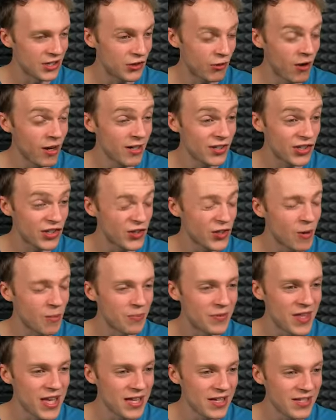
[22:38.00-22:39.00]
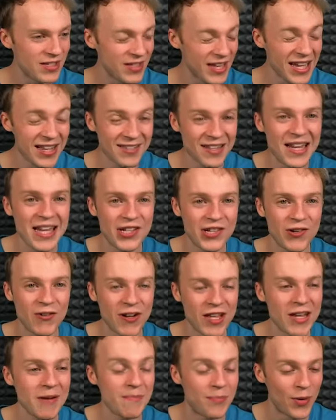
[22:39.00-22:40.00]
Like, trying to stop this is
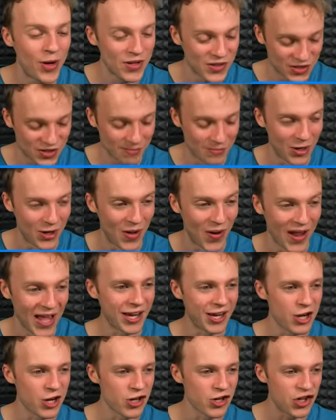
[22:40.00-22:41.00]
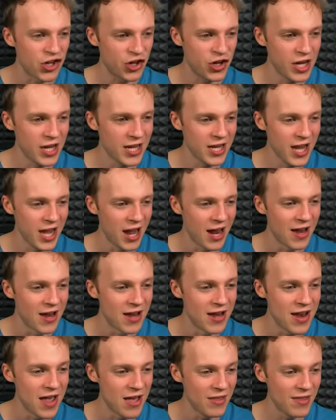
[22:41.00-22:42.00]
literally impossible. And ka-ching,
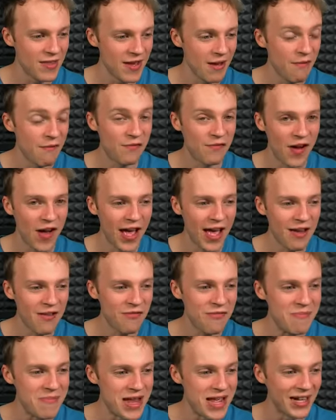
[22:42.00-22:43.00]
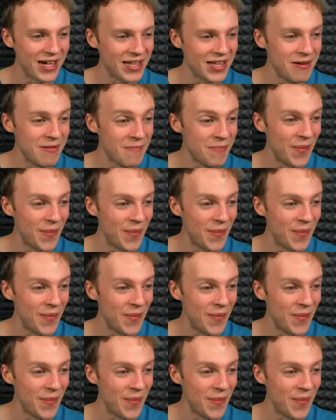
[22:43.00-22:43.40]
another five million.